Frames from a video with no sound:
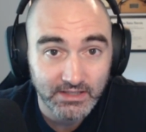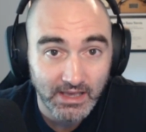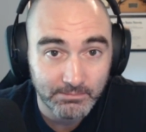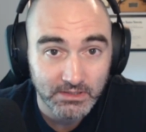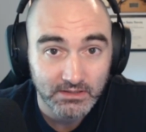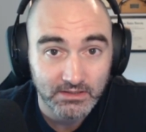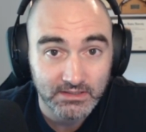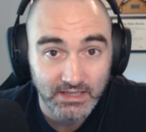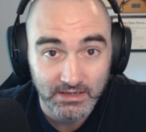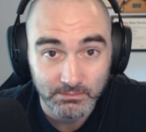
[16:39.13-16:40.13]
kept
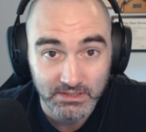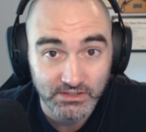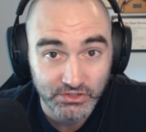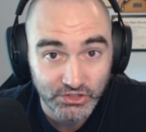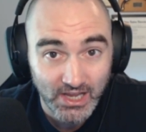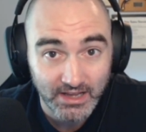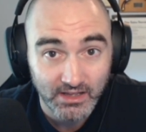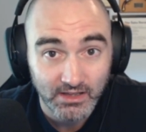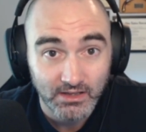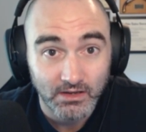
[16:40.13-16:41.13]
its enemies in check.